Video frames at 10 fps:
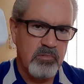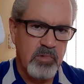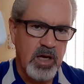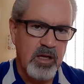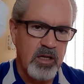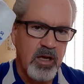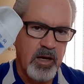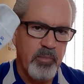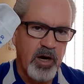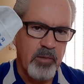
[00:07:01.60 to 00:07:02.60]
luckily
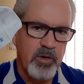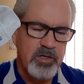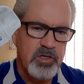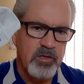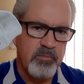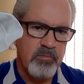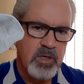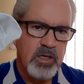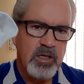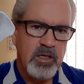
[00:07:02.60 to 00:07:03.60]
I bought a bunch of them
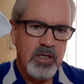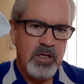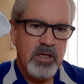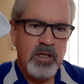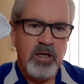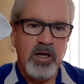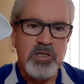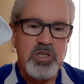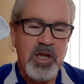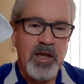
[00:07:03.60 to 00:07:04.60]

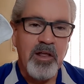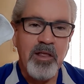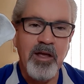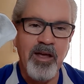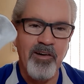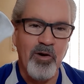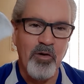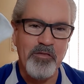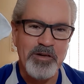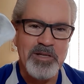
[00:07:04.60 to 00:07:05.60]
on sale
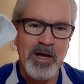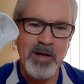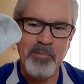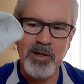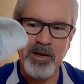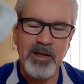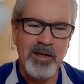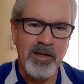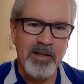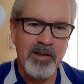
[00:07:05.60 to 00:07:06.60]
over time, and
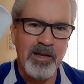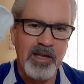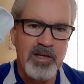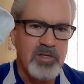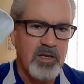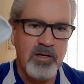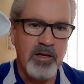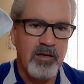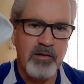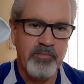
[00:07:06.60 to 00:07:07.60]
like I
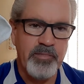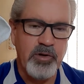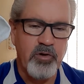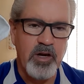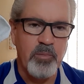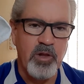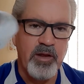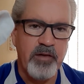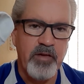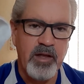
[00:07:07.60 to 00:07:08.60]
said, incredible
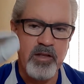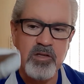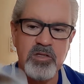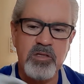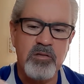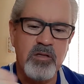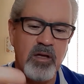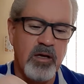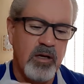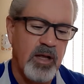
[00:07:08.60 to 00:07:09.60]
that I've had these
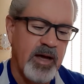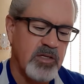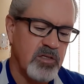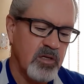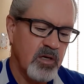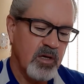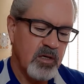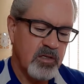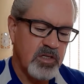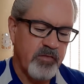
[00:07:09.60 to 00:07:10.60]
the last
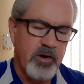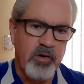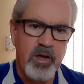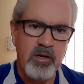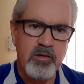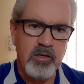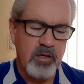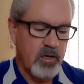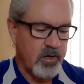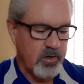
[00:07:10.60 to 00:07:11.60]
7 or 8
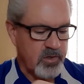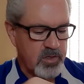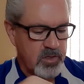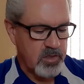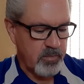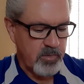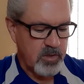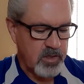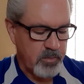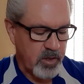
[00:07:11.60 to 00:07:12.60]
years, some
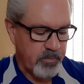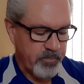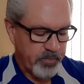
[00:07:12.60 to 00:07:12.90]
of them.